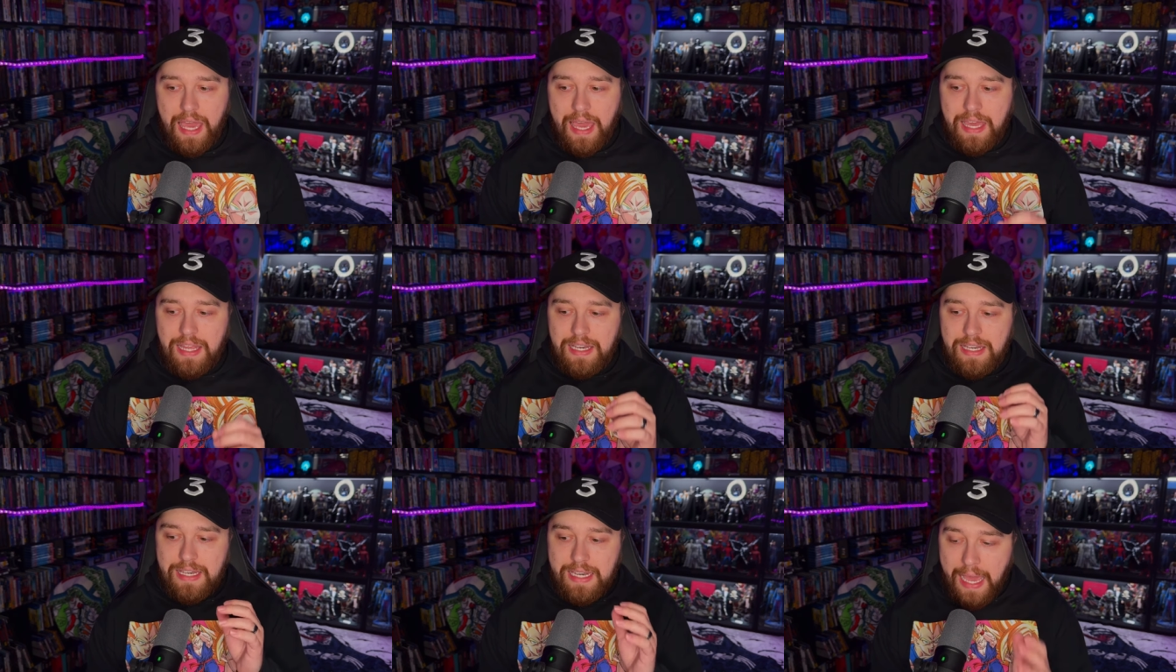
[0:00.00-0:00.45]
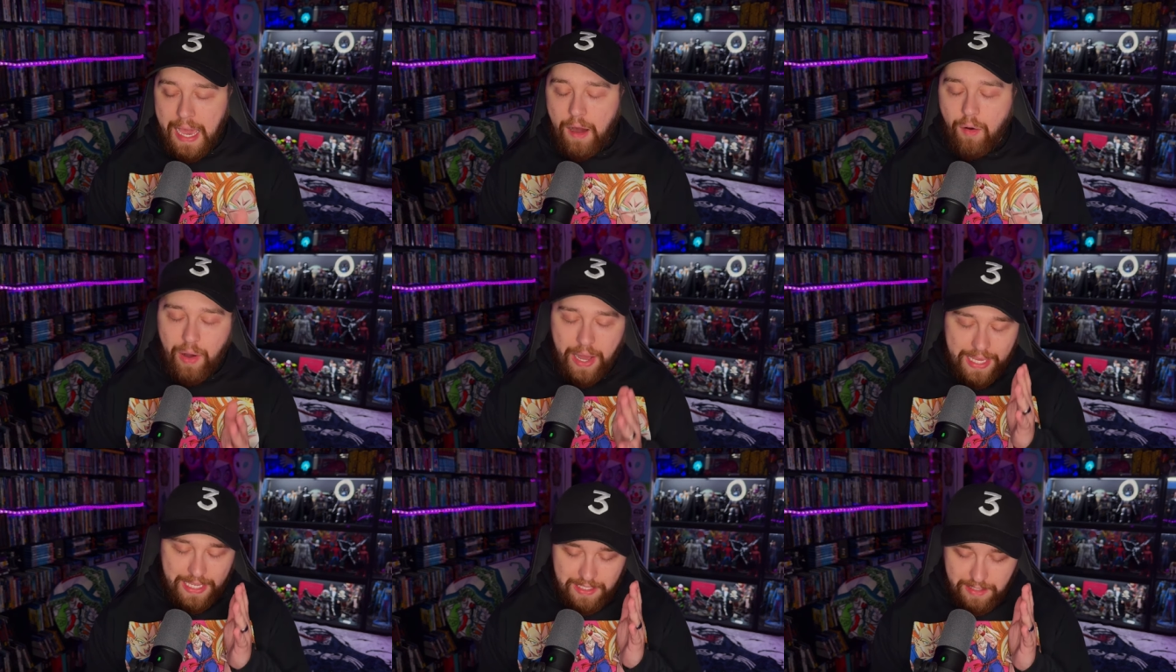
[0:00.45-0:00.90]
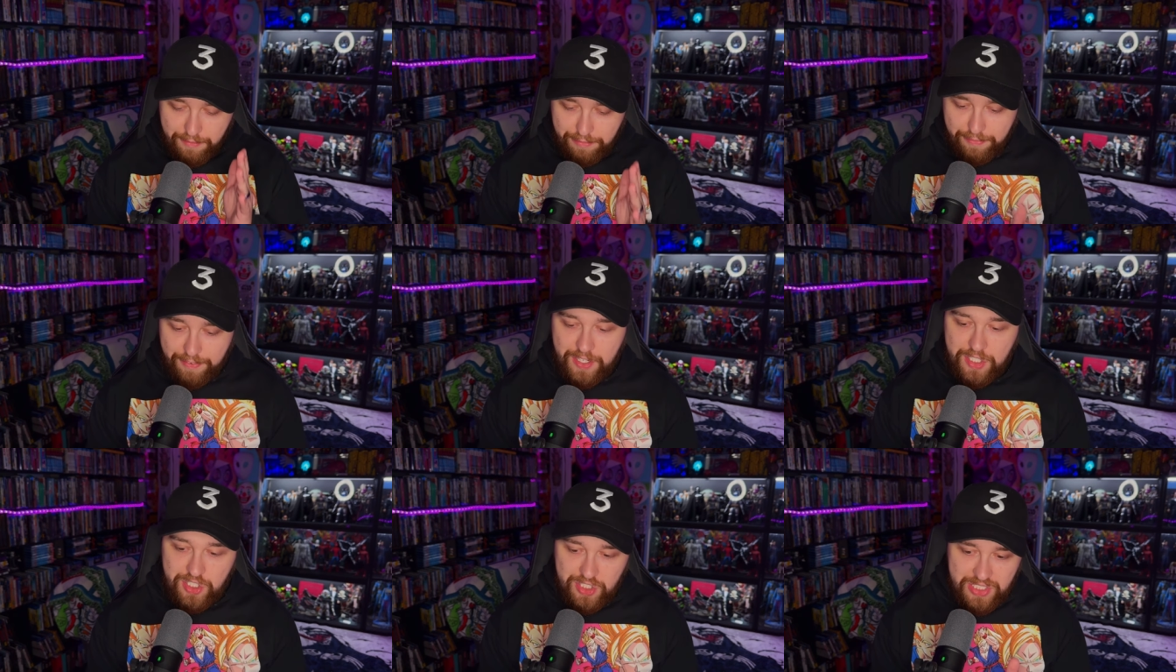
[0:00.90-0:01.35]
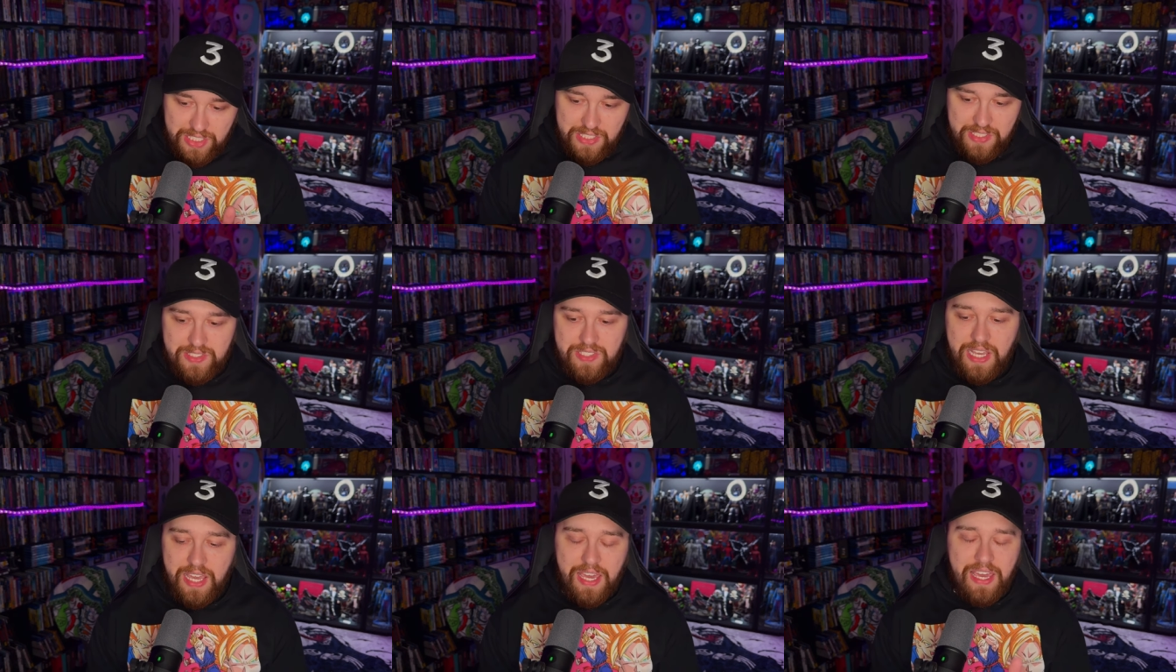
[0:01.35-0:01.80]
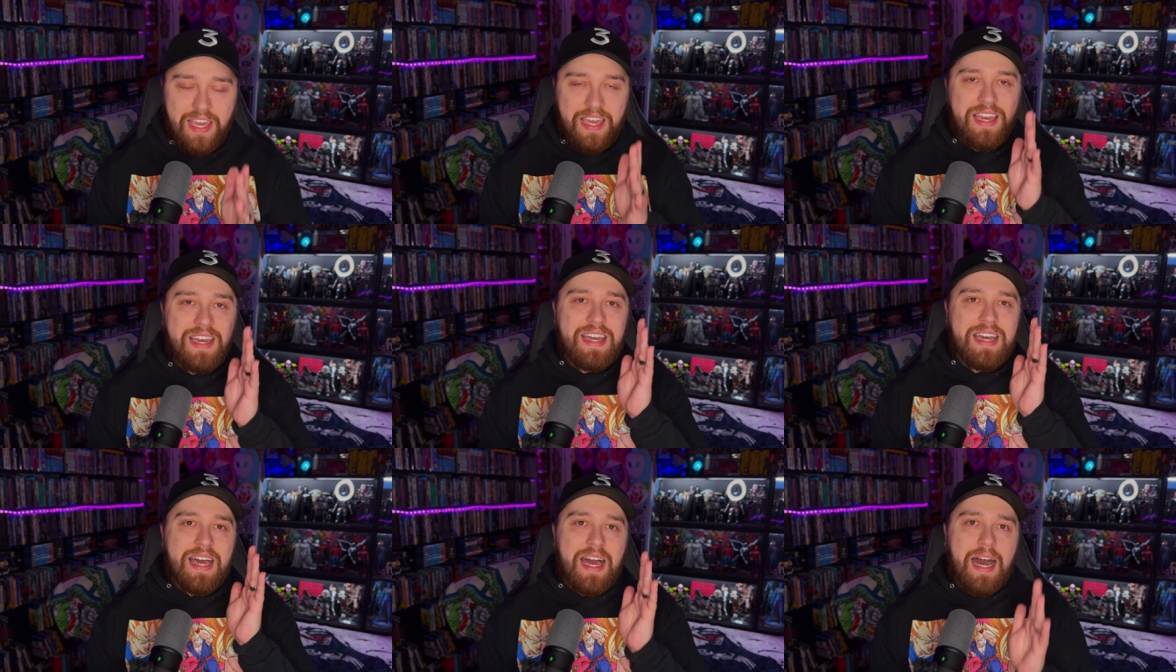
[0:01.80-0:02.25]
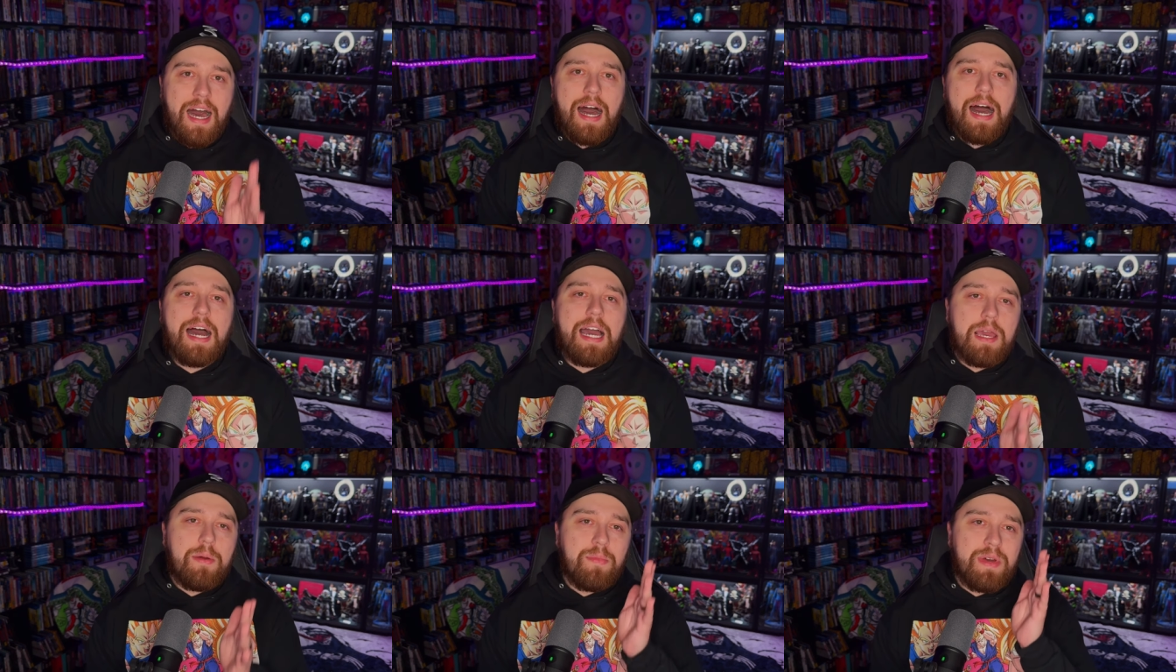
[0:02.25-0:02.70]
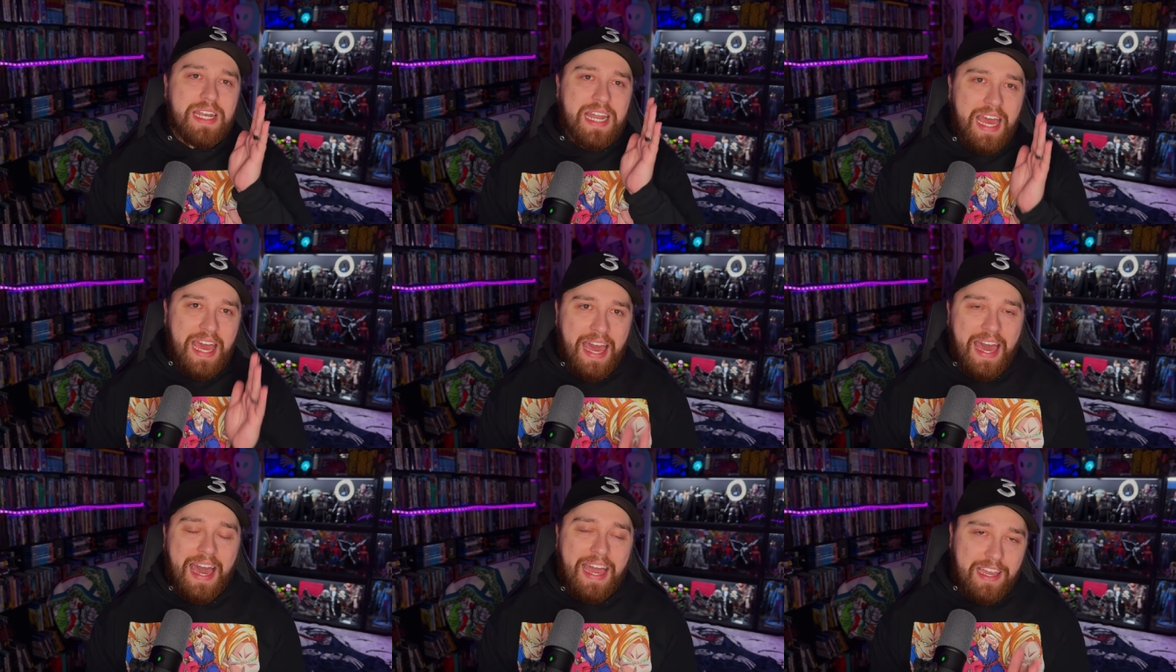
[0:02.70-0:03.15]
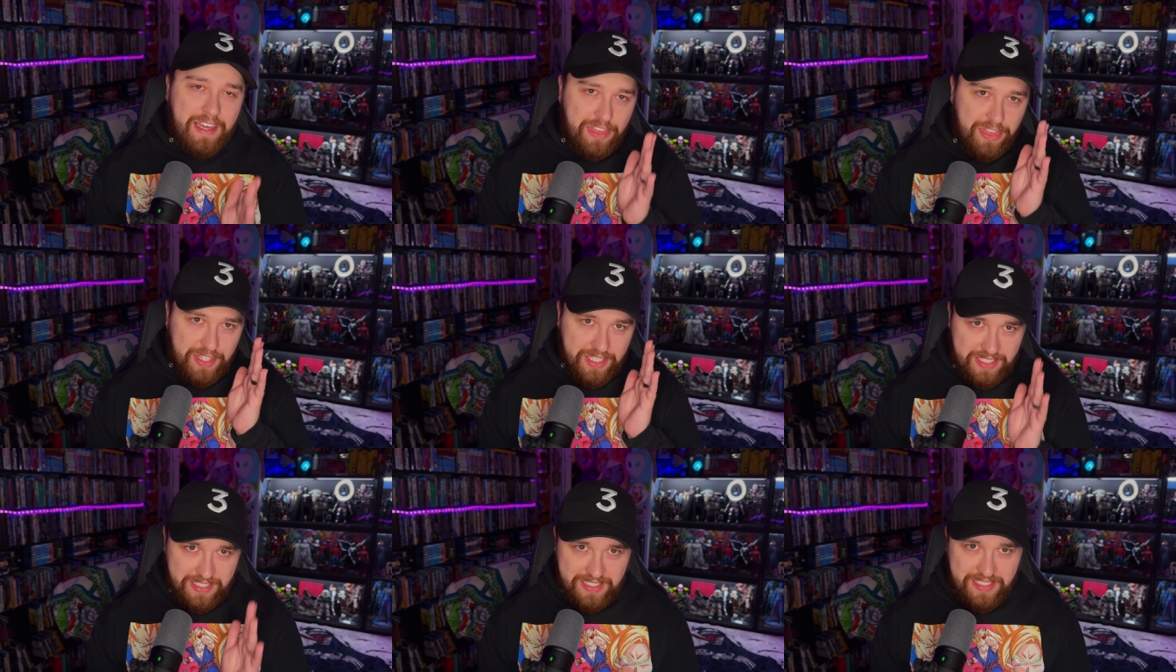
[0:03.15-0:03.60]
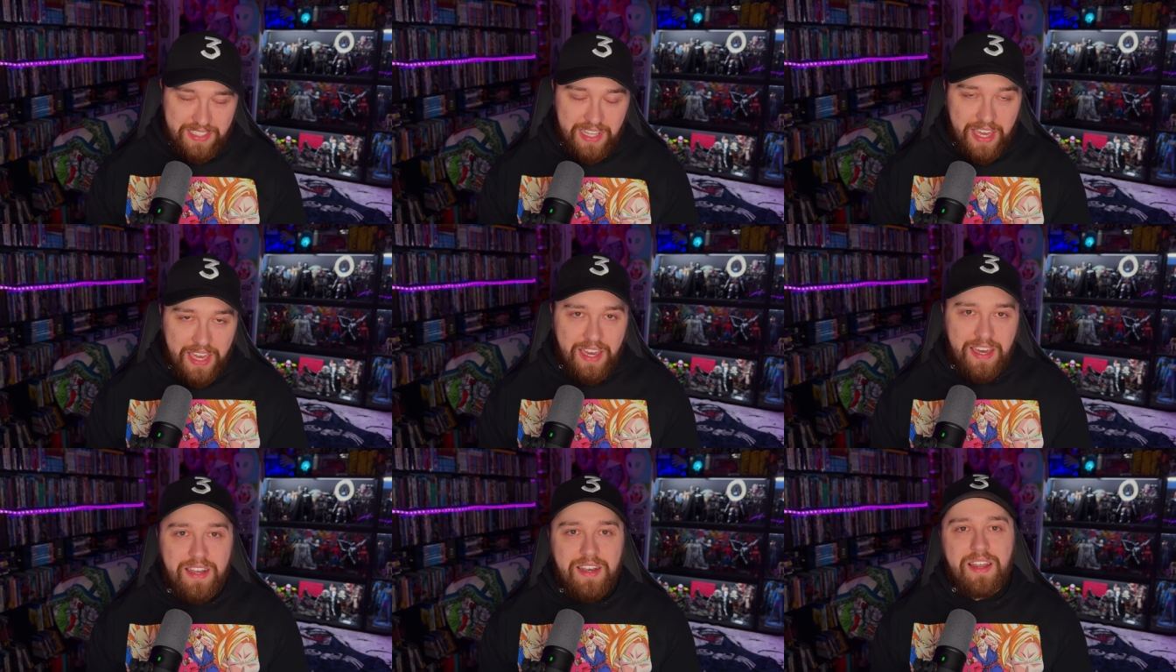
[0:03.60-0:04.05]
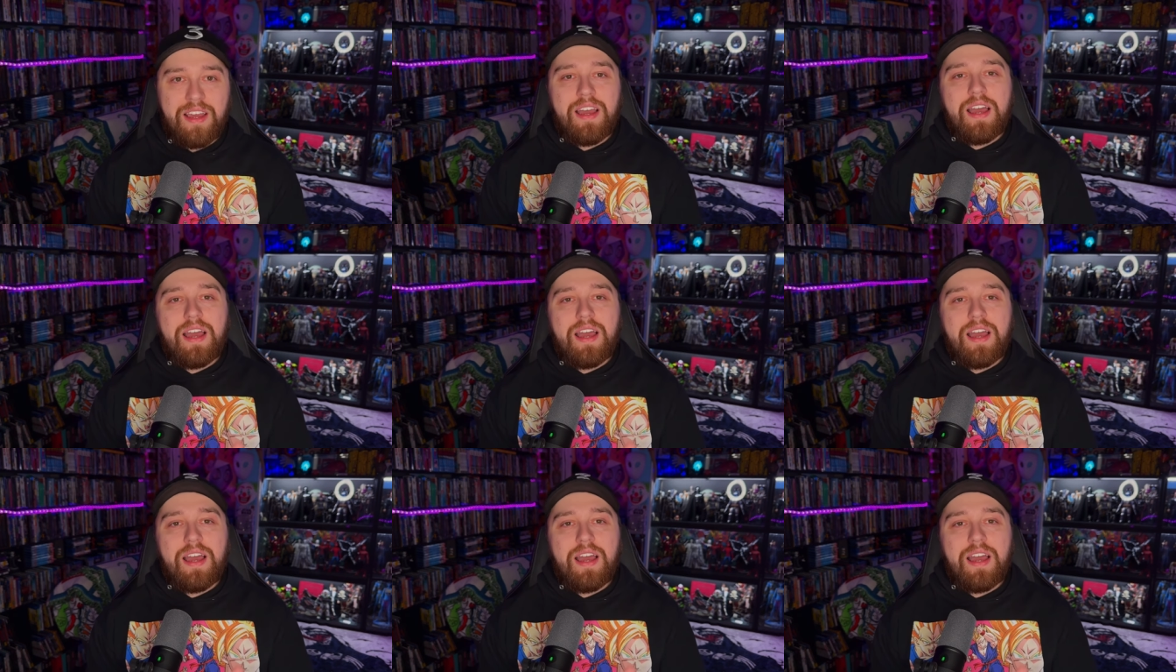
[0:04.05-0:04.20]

And now I can officially say I'm an Agatha Stan.